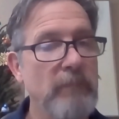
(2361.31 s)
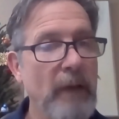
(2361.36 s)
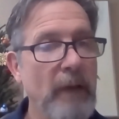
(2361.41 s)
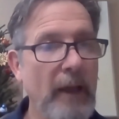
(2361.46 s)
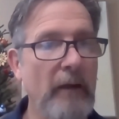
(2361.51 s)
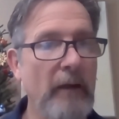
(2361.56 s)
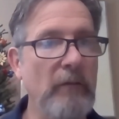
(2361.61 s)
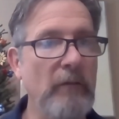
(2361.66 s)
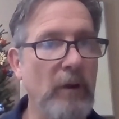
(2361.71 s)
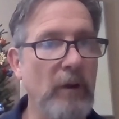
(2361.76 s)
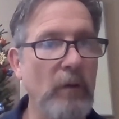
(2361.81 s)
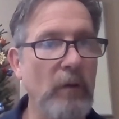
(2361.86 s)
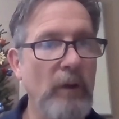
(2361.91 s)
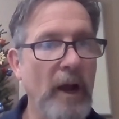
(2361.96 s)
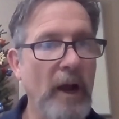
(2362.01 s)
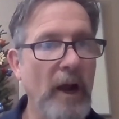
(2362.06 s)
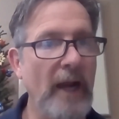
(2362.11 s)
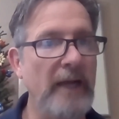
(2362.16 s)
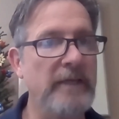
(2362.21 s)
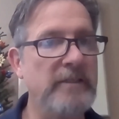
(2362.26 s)
I don't know,
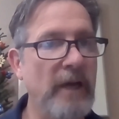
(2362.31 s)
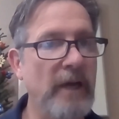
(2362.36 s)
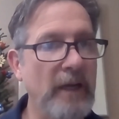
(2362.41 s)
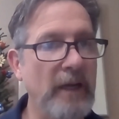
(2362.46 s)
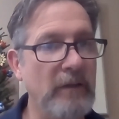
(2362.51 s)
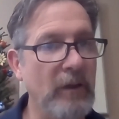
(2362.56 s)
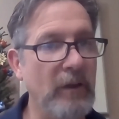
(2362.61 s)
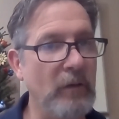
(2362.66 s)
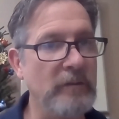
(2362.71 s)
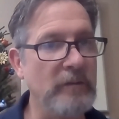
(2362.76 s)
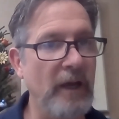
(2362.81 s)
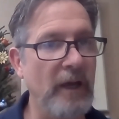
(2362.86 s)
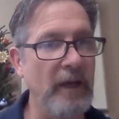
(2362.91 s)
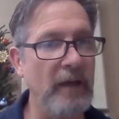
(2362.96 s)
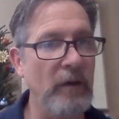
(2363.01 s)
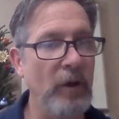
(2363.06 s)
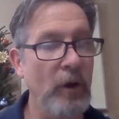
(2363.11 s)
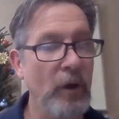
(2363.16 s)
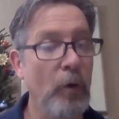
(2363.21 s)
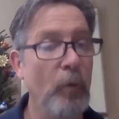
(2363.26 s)
high tide, low
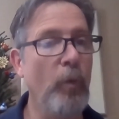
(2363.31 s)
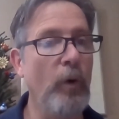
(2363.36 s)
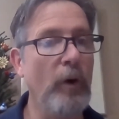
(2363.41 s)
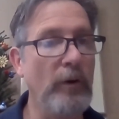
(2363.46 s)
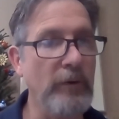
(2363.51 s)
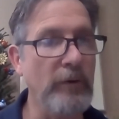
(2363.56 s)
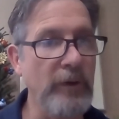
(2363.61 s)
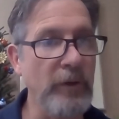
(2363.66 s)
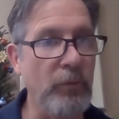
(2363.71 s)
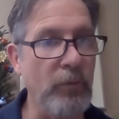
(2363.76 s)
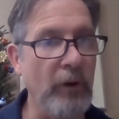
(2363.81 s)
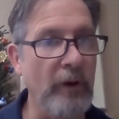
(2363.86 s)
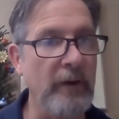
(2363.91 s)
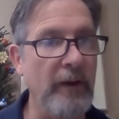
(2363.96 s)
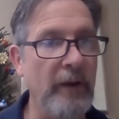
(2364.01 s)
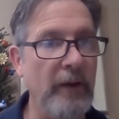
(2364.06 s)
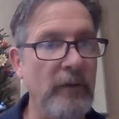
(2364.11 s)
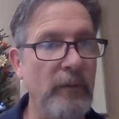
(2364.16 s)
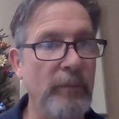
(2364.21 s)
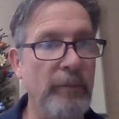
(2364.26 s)
tide? Where do you run
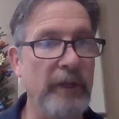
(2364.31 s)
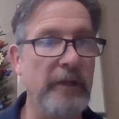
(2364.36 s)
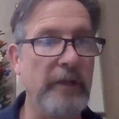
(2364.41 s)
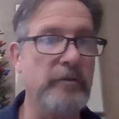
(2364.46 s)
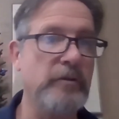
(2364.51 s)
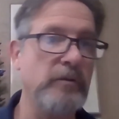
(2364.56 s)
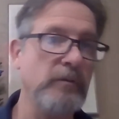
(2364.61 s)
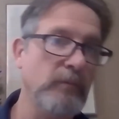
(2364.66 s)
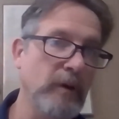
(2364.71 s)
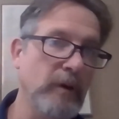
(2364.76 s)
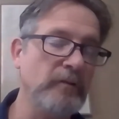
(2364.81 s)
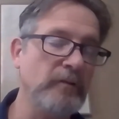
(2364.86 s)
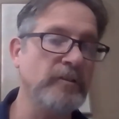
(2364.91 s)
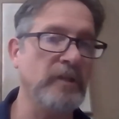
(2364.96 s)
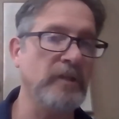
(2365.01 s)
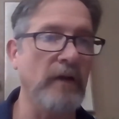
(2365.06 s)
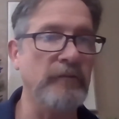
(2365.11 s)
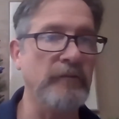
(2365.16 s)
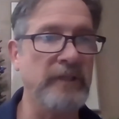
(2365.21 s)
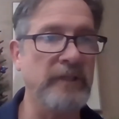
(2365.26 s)
down the beach? Well,
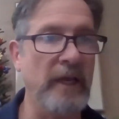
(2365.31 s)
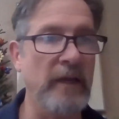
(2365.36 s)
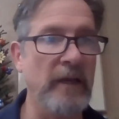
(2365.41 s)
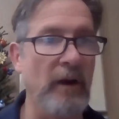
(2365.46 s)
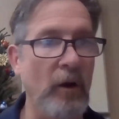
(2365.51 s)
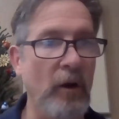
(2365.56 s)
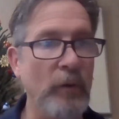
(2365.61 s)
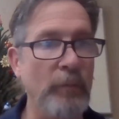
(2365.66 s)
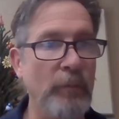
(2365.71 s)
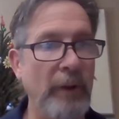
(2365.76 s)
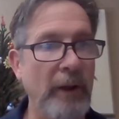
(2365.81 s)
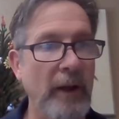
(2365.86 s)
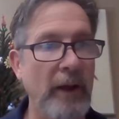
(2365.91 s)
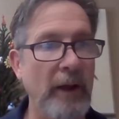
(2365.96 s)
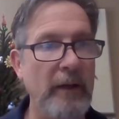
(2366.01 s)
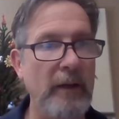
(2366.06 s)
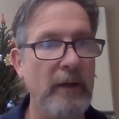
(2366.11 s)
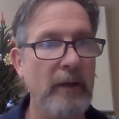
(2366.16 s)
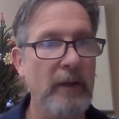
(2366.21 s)
soft sand, hard pack.